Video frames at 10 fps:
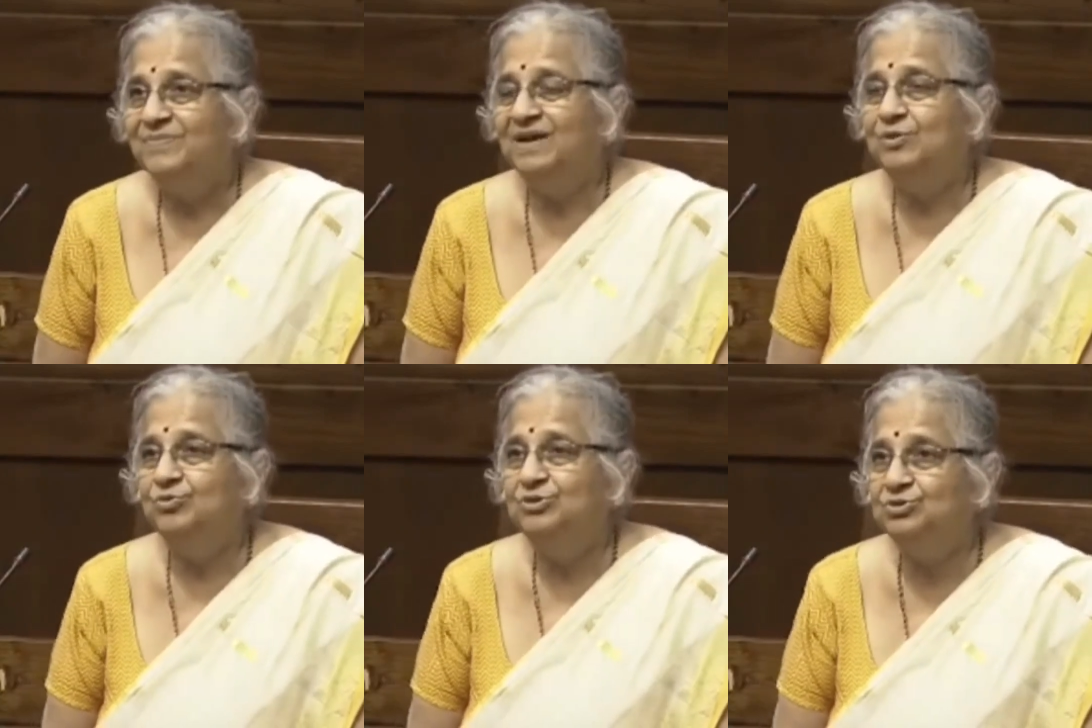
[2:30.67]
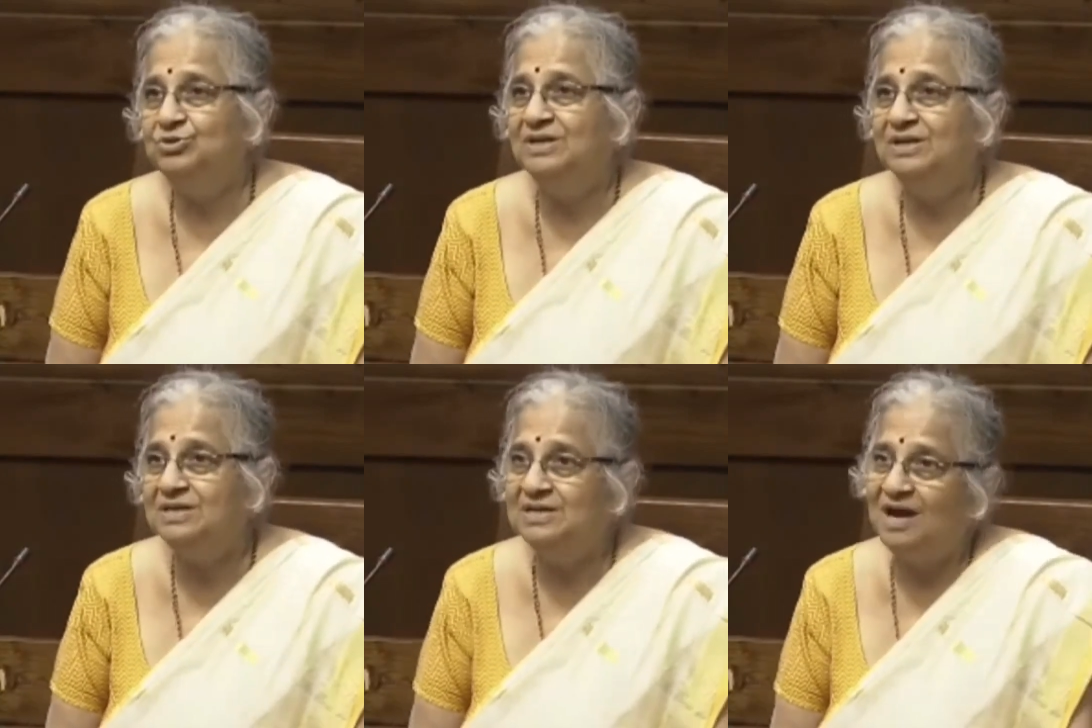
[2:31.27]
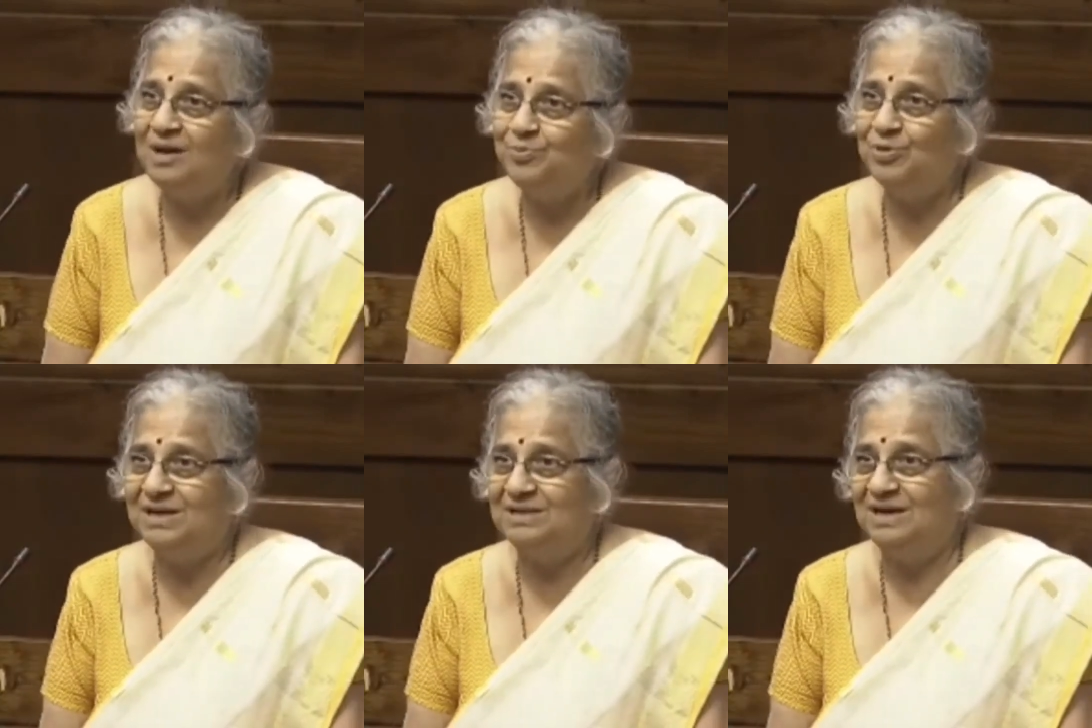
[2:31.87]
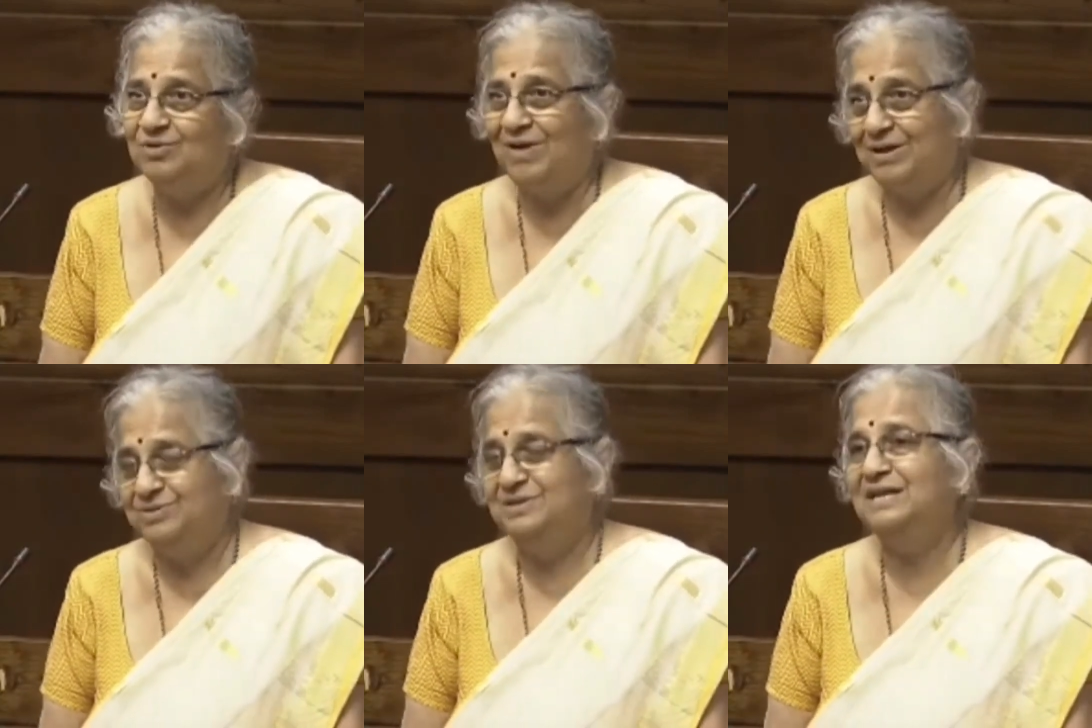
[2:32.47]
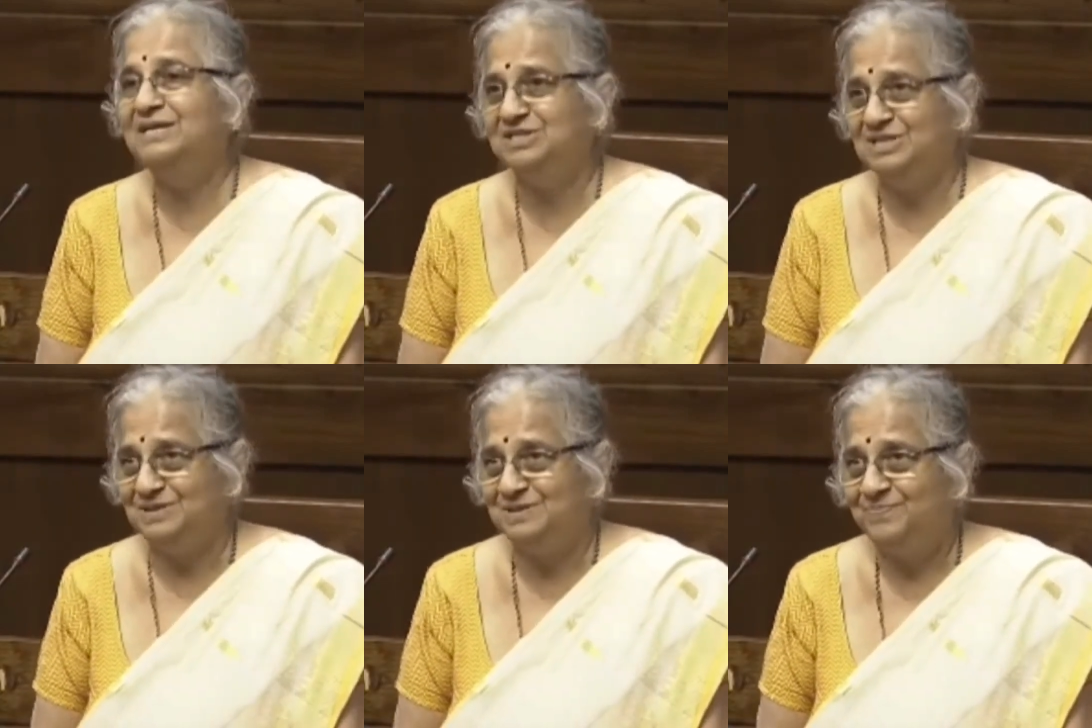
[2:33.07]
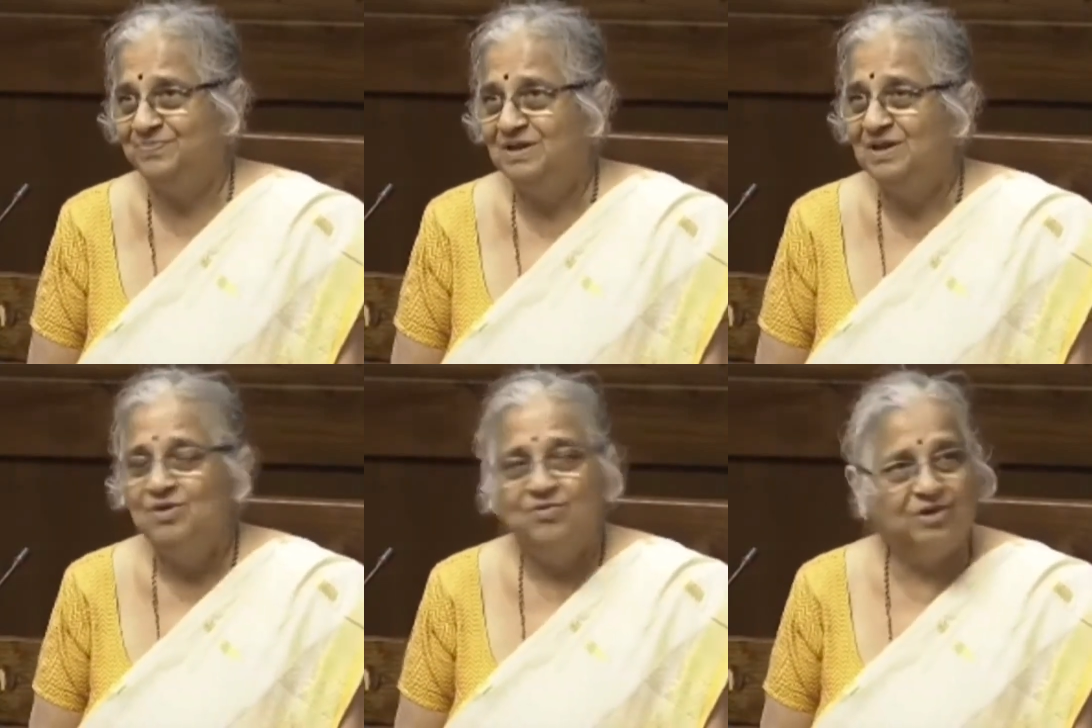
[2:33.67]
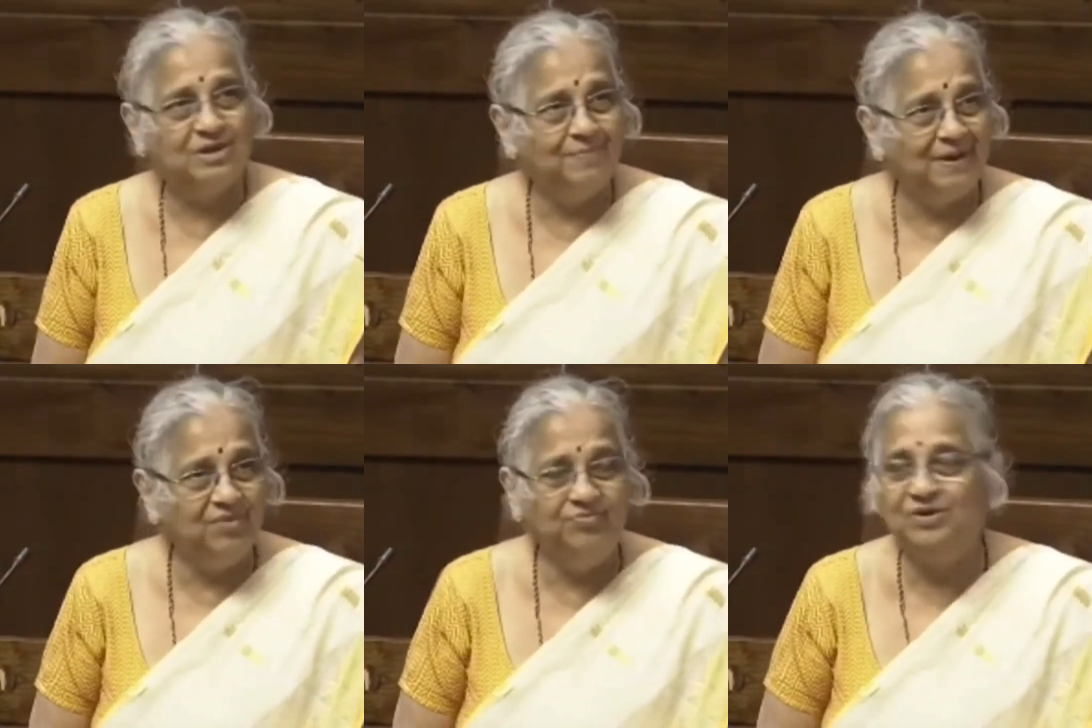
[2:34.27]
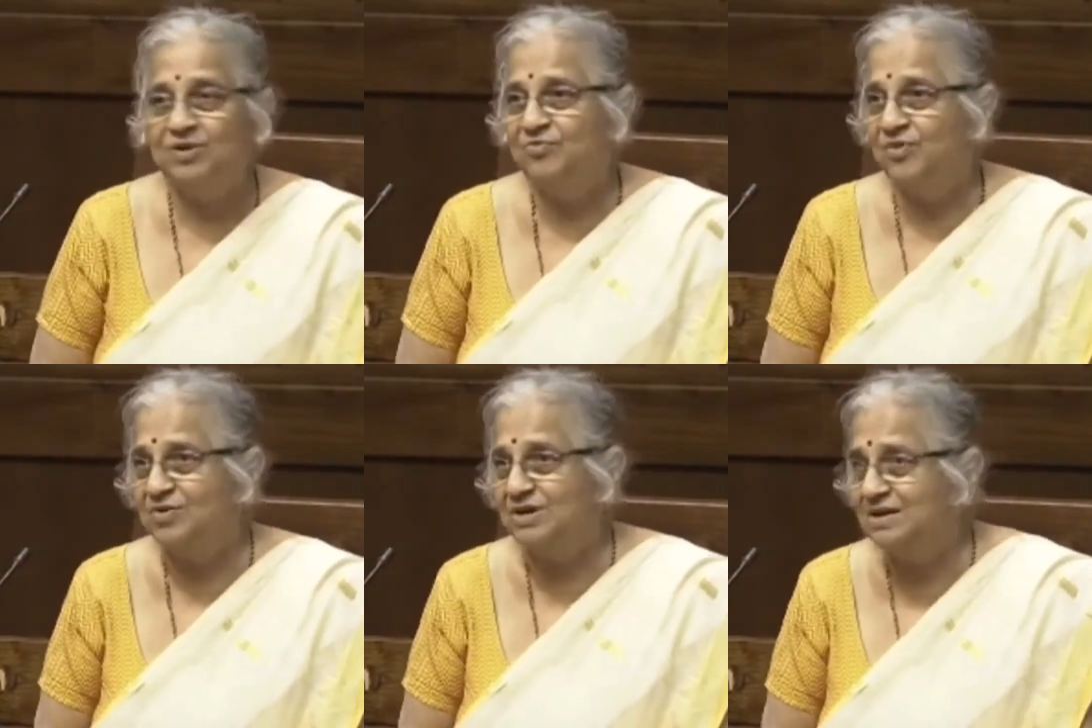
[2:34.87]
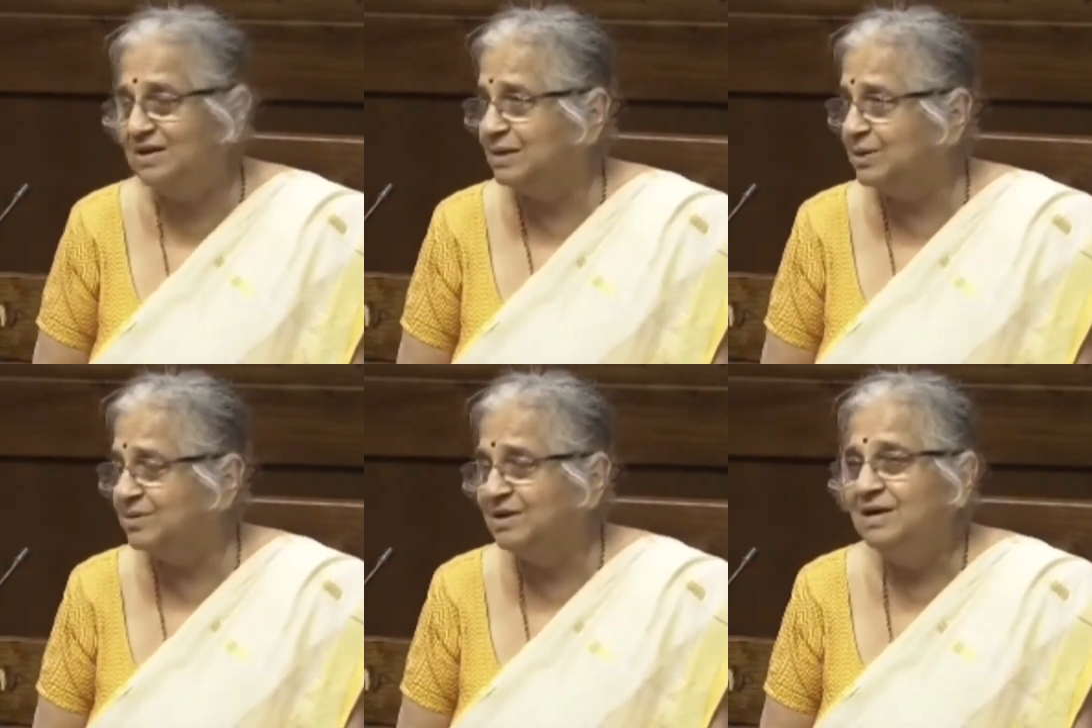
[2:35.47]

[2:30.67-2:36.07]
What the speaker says: that we should incorporate that vaccination for the benefit of our girls,